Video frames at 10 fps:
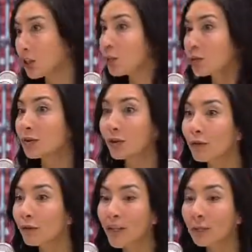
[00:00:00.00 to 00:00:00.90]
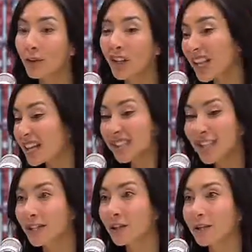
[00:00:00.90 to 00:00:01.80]
choose to Facebook in class,
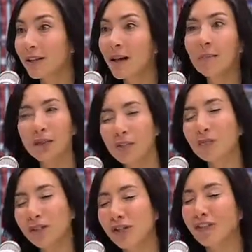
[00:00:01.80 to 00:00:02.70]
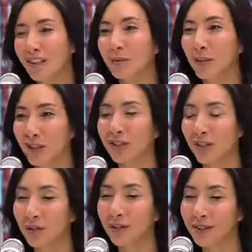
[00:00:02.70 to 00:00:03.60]
that's up to them, but the majority of them are good
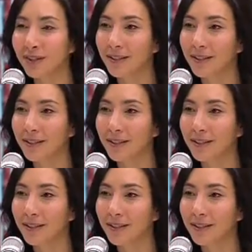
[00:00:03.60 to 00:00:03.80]
students.